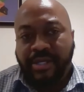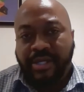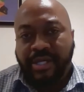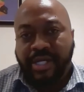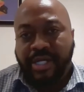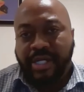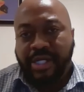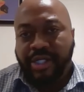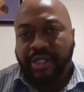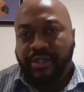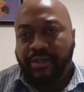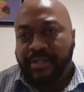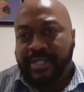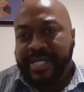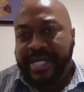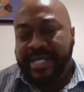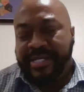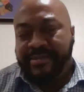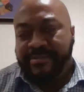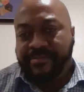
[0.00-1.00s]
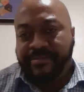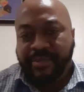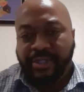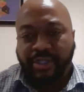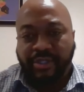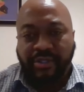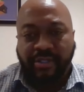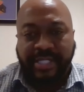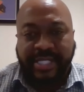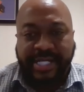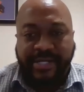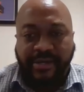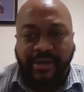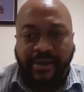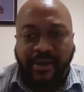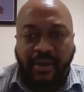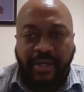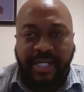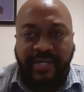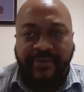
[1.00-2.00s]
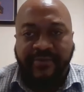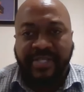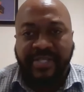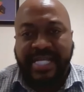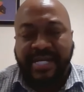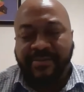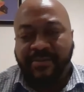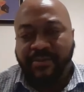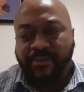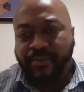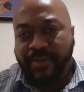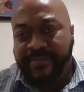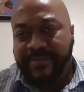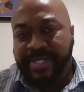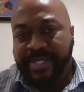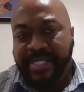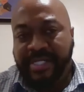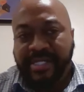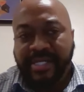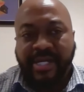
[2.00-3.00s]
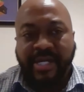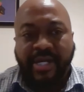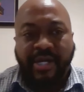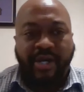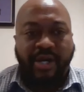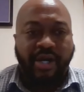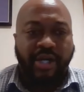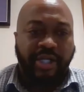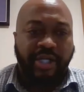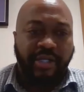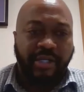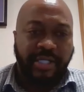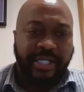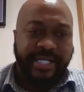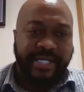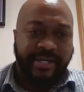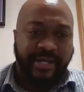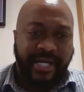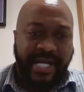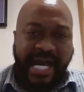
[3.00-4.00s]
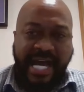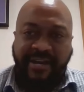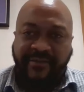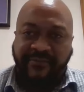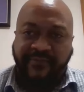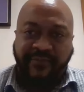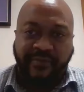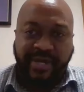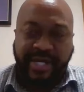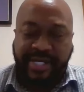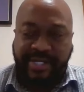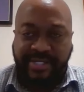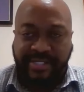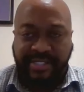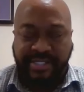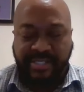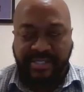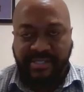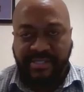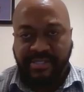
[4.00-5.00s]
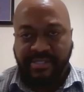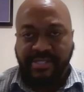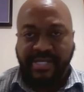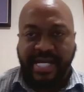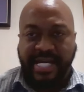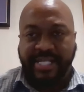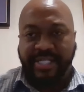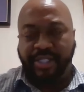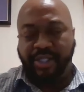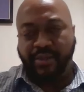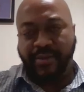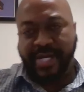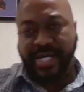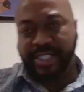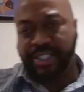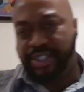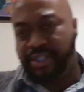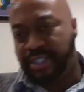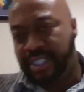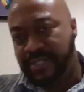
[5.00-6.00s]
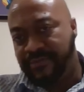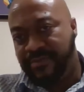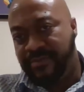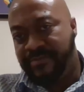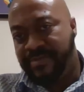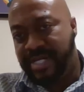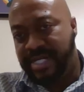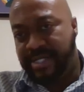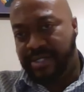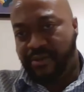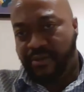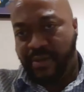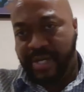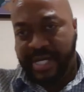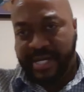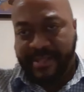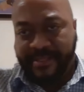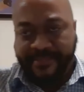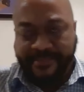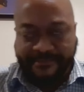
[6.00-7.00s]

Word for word: You know, you could get you could get all different type of women, or you could get a lot of friends as long as you give the money away.